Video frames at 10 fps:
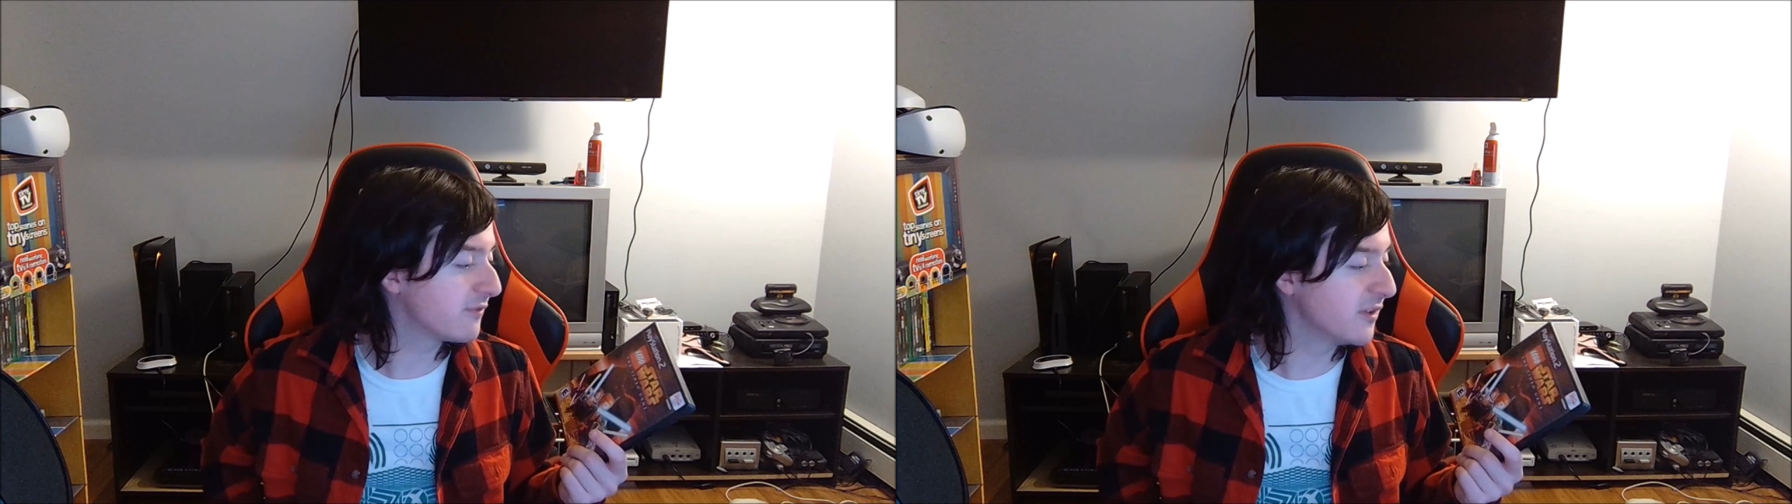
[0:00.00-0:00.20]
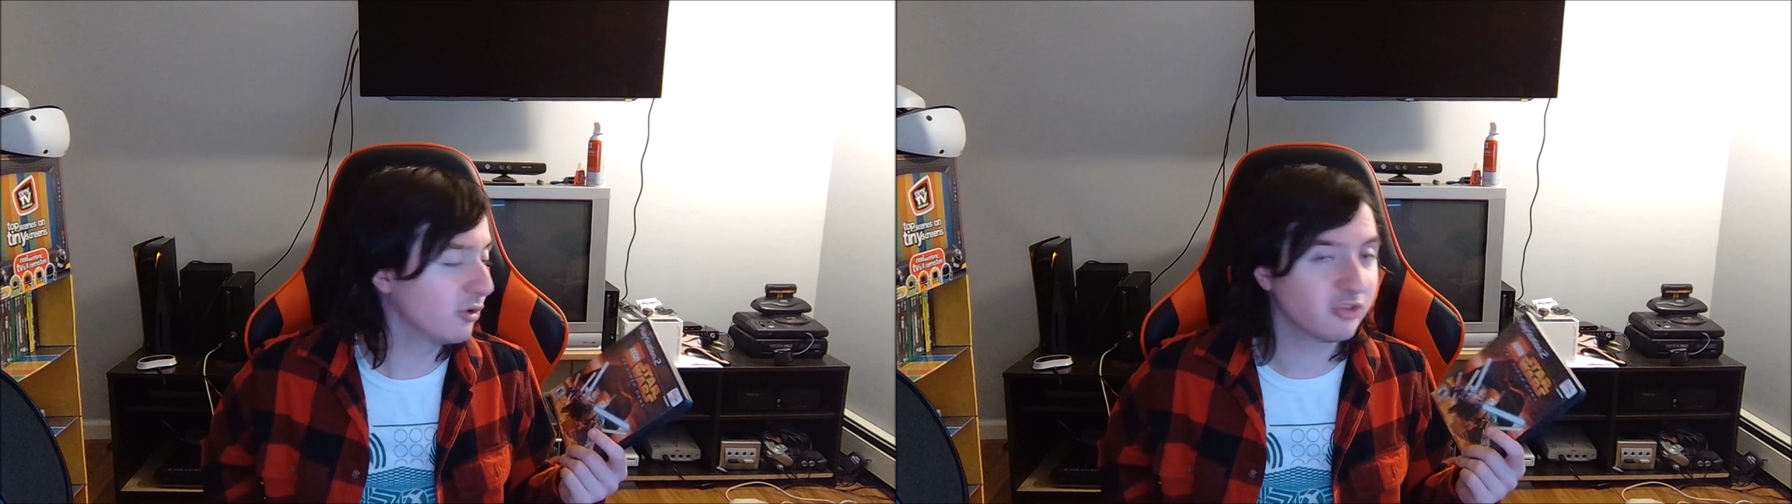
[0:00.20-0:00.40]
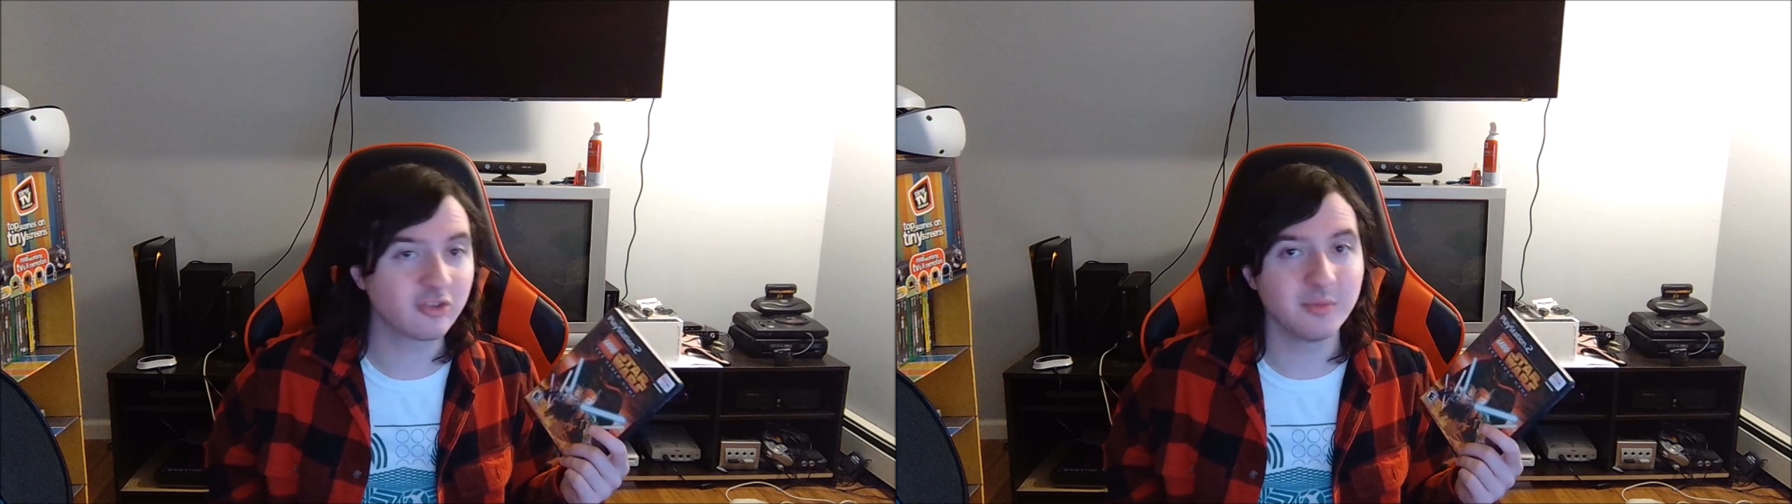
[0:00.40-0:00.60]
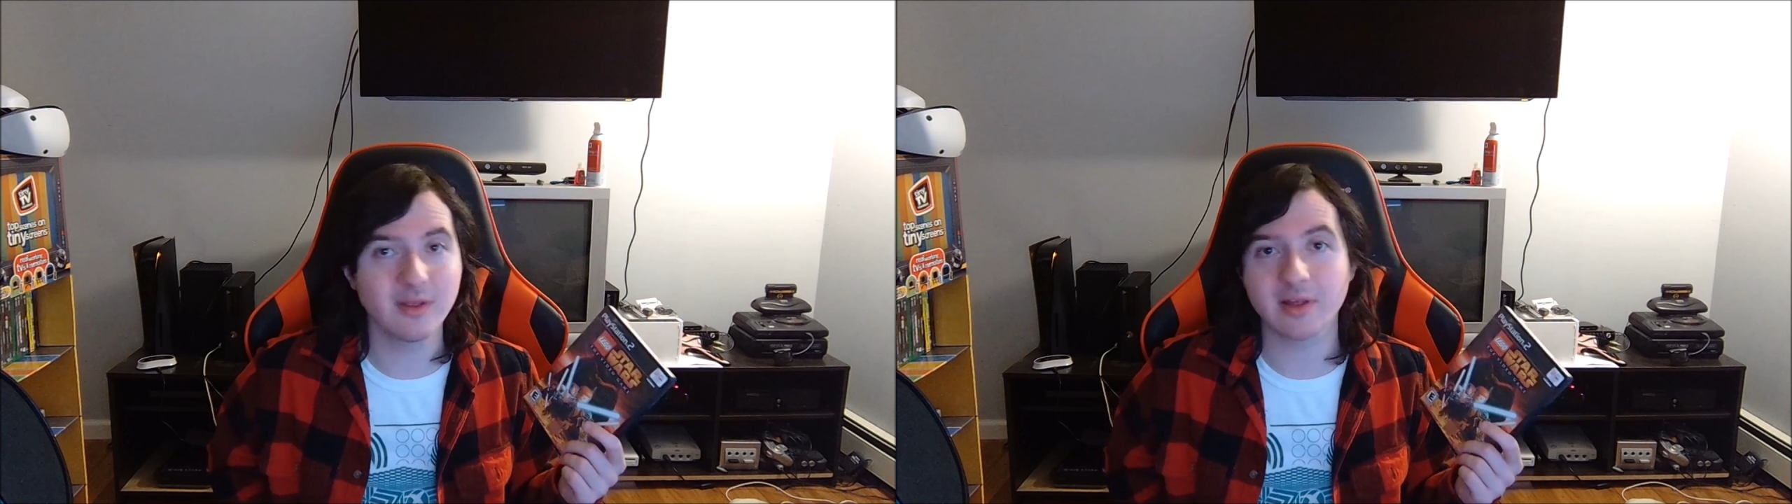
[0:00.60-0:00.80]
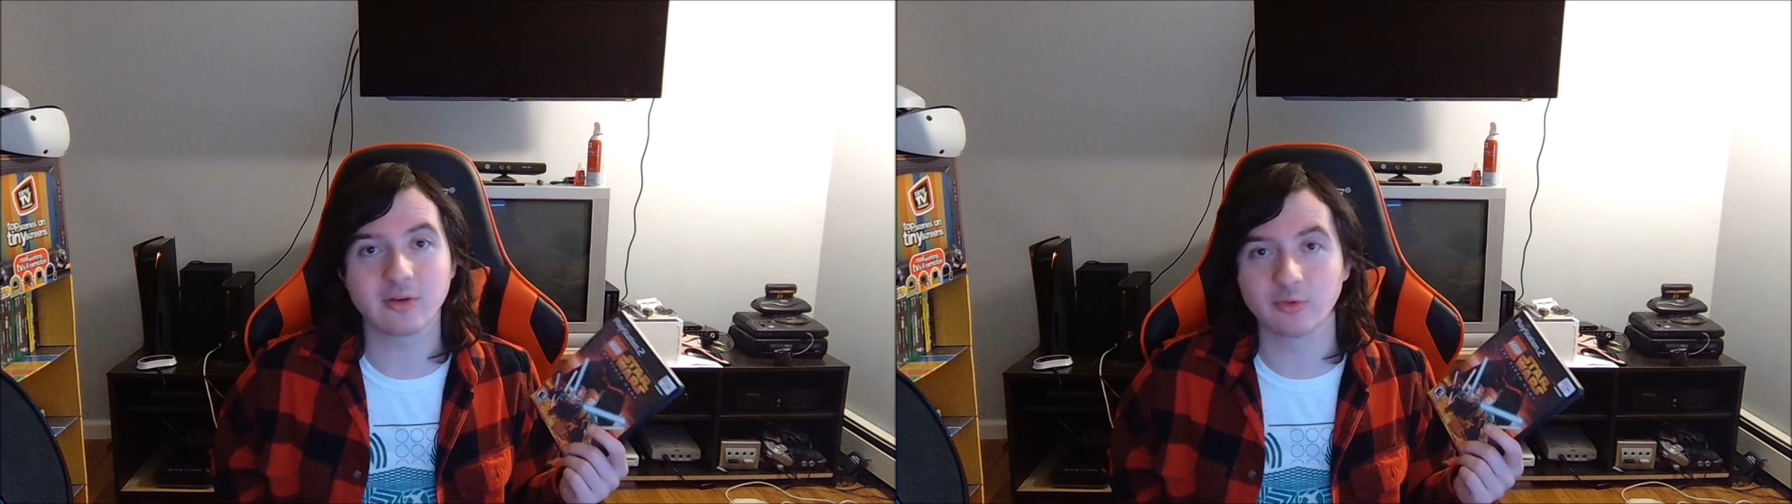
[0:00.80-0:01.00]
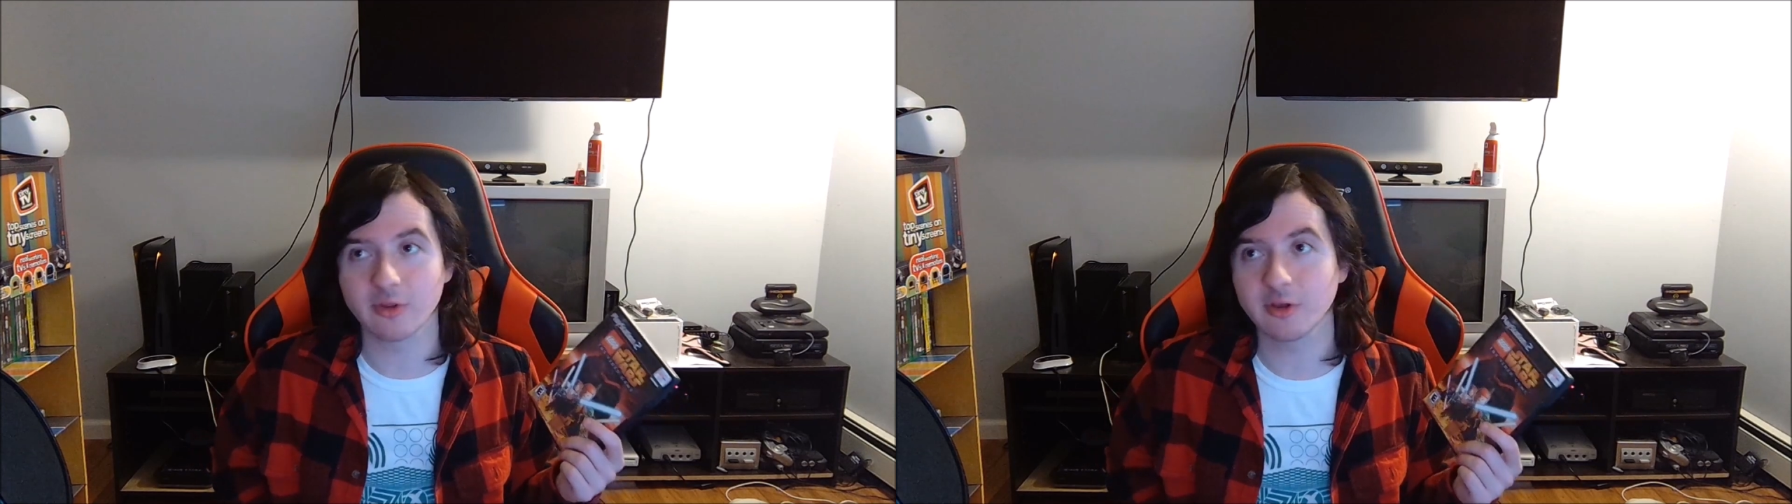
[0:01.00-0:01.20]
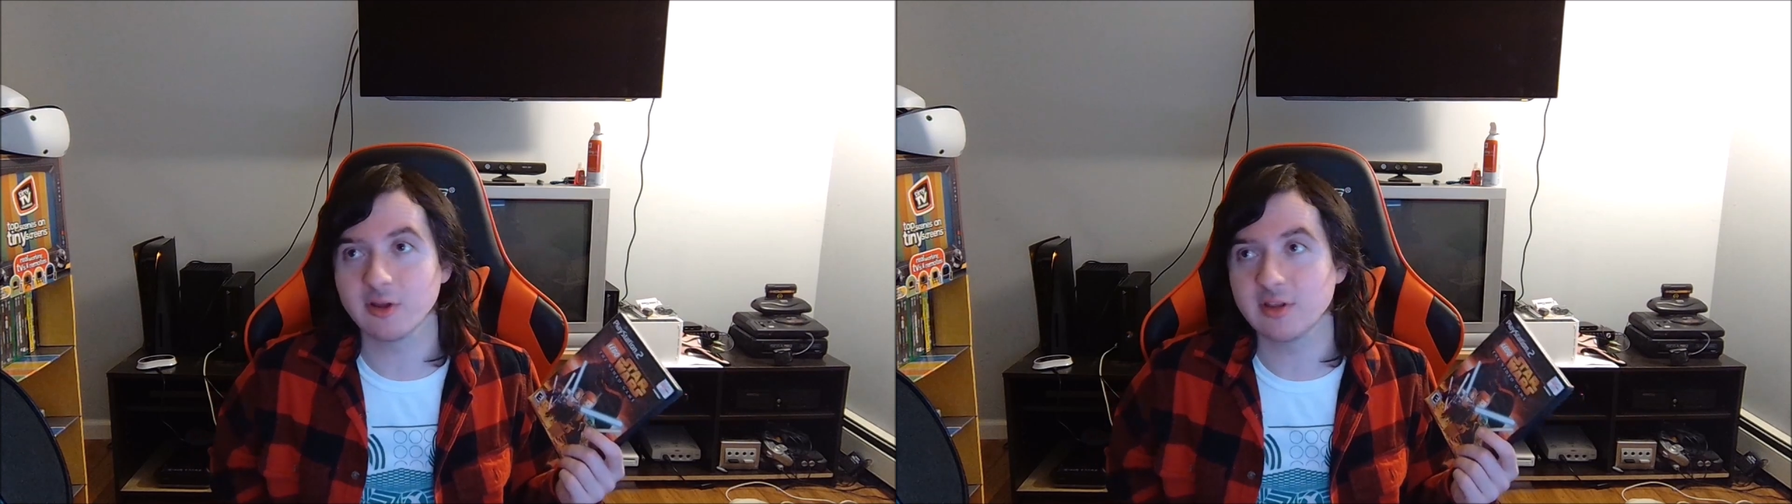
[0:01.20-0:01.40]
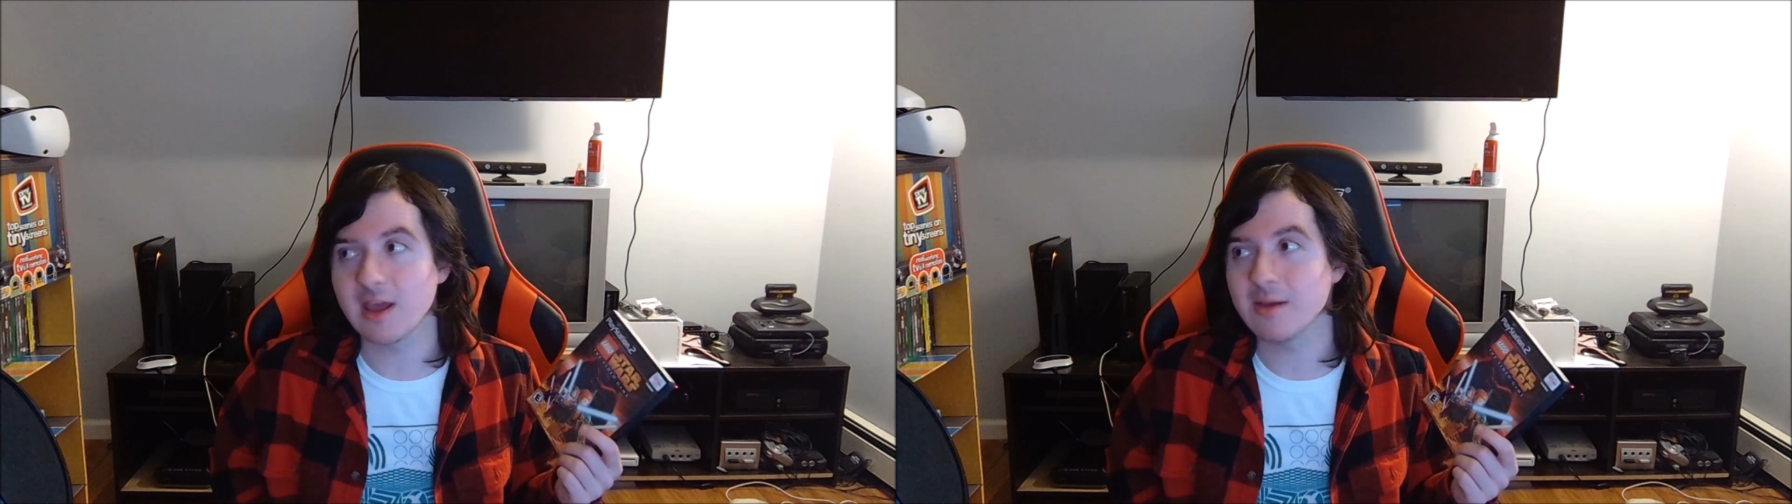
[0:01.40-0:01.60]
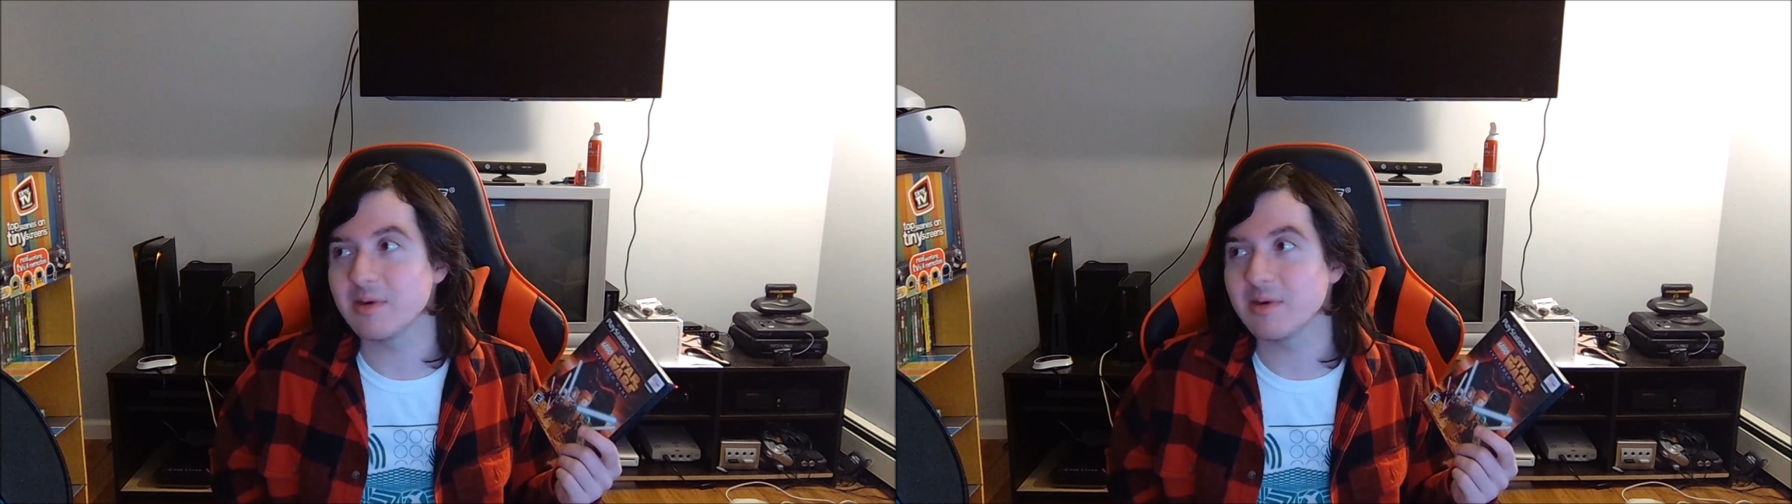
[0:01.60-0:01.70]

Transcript: feels to me like a really good game,